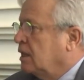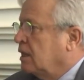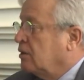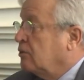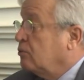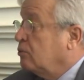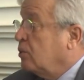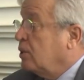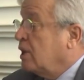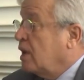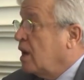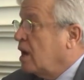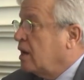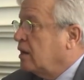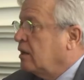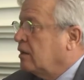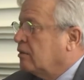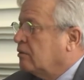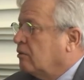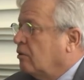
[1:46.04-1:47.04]
Then we
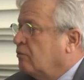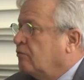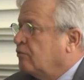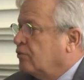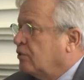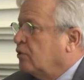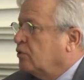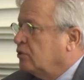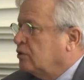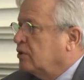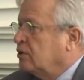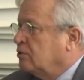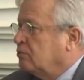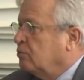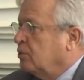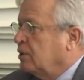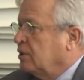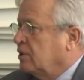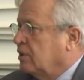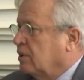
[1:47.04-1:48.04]
are confronted
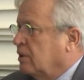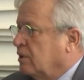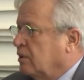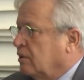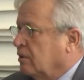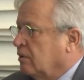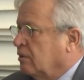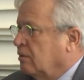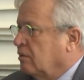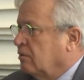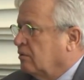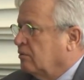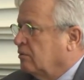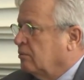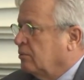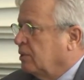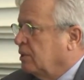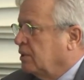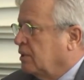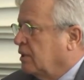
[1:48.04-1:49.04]
with a
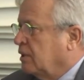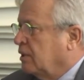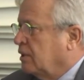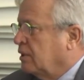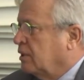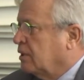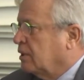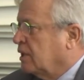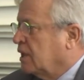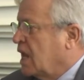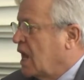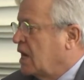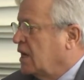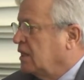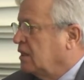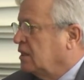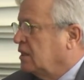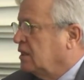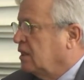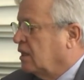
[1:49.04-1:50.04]

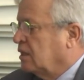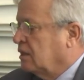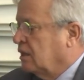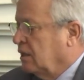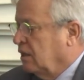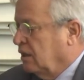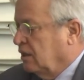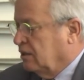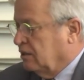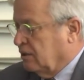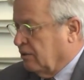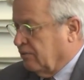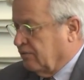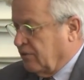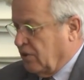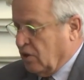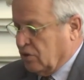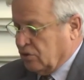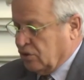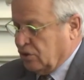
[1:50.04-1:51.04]
reality that the
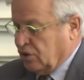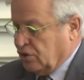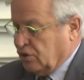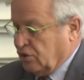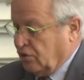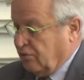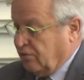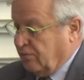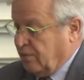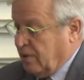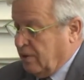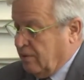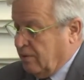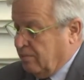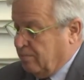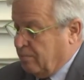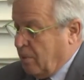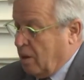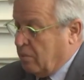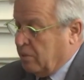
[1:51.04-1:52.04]
fluxes of
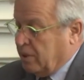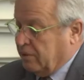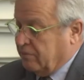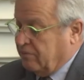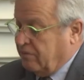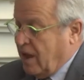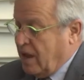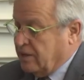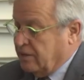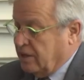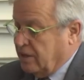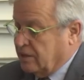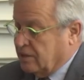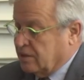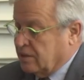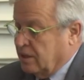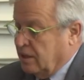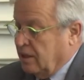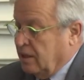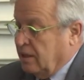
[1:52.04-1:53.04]
public
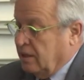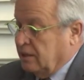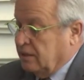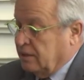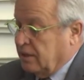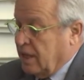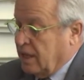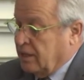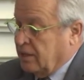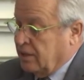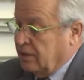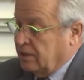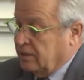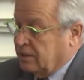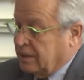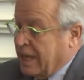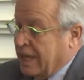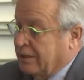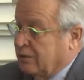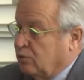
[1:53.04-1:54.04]
finance, they
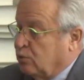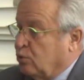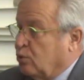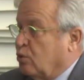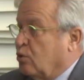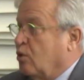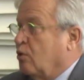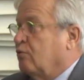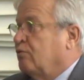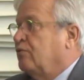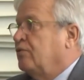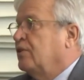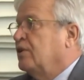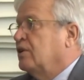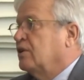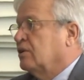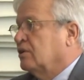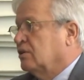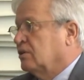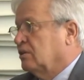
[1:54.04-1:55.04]
tend to go
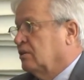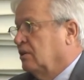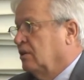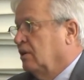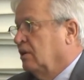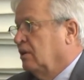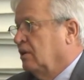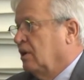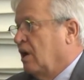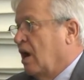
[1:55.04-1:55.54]
first,